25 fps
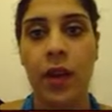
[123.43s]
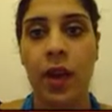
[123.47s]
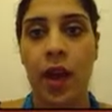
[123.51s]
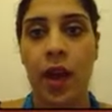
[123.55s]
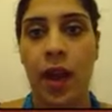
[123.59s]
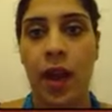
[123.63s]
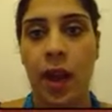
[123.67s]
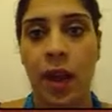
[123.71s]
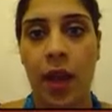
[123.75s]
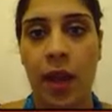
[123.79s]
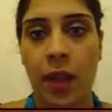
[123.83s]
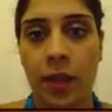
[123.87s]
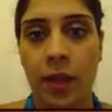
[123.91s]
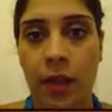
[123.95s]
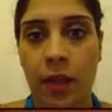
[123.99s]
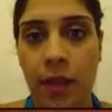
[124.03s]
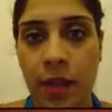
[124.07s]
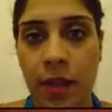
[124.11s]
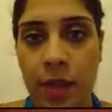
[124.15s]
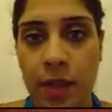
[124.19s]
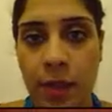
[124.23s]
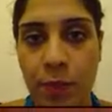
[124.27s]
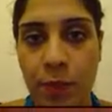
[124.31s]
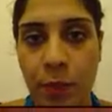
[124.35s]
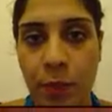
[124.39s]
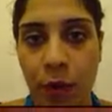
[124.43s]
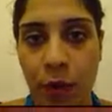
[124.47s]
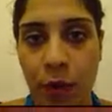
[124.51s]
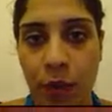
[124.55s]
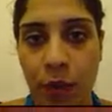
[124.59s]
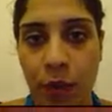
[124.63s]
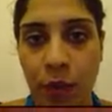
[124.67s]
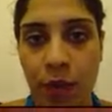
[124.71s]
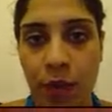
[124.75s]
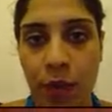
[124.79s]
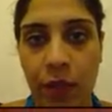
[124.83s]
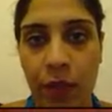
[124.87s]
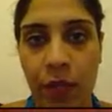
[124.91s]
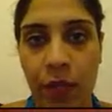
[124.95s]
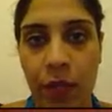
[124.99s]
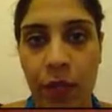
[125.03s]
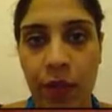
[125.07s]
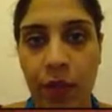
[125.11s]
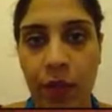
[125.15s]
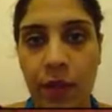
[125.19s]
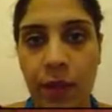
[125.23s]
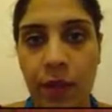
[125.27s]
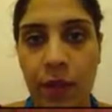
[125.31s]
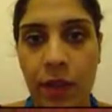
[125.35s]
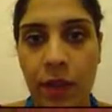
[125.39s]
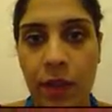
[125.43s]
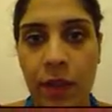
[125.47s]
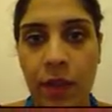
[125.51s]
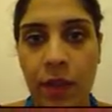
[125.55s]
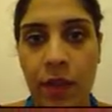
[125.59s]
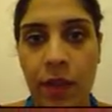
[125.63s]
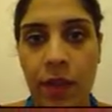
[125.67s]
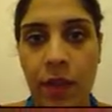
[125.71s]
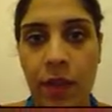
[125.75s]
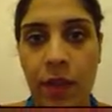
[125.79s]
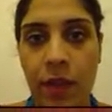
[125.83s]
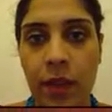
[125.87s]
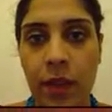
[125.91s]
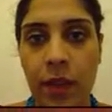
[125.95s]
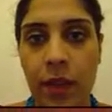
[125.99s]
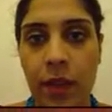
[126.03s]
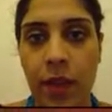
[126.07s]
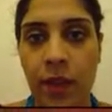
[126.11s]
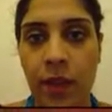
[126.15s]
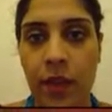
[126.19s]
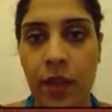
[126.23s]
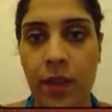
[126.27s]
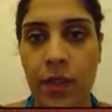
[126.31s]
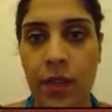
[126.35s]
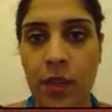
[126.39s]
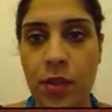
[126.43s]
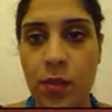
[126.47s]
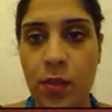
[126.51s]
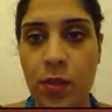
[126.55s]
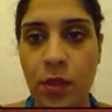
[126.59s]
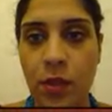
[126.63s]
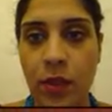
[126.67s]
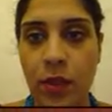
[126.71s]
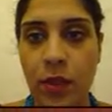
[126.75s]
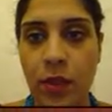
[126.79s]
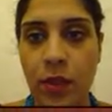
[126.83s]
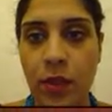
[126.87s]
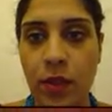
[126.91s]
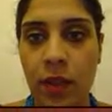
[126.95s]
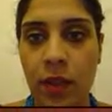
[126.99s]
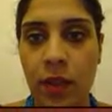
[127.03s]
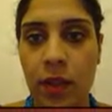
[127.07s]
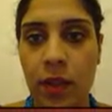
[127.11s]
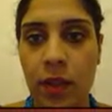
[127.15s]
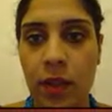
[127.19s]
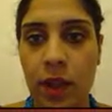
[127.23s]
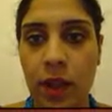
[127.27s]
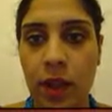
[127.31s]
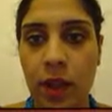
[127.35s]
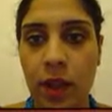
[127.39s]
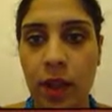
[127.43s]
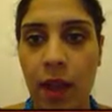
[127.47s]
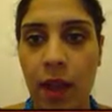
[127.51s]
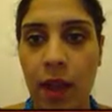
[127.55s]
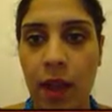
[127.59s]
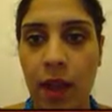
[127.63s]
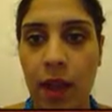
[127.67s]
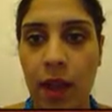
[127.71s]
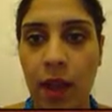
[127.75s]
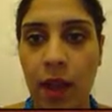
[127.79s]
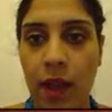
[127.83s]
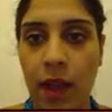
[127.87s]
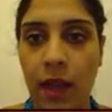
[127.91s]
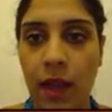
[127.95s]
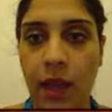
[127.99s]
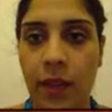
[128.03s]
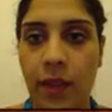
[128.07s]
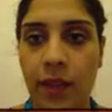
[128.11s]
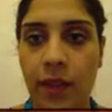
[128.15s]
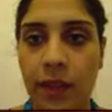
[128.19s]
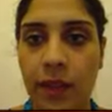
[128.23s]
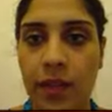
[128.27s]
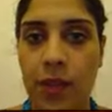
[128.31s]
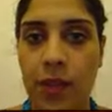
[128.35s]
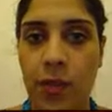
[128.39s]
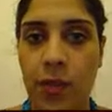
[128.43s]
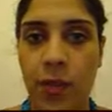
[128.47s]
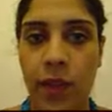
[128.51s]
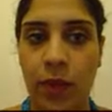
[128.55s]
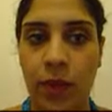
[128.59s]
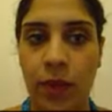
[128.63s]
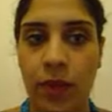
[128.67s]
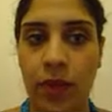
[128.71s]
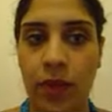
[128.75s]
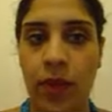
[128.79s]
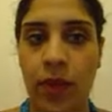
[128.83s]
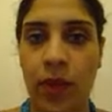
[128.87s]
and his brother here, this one and this one.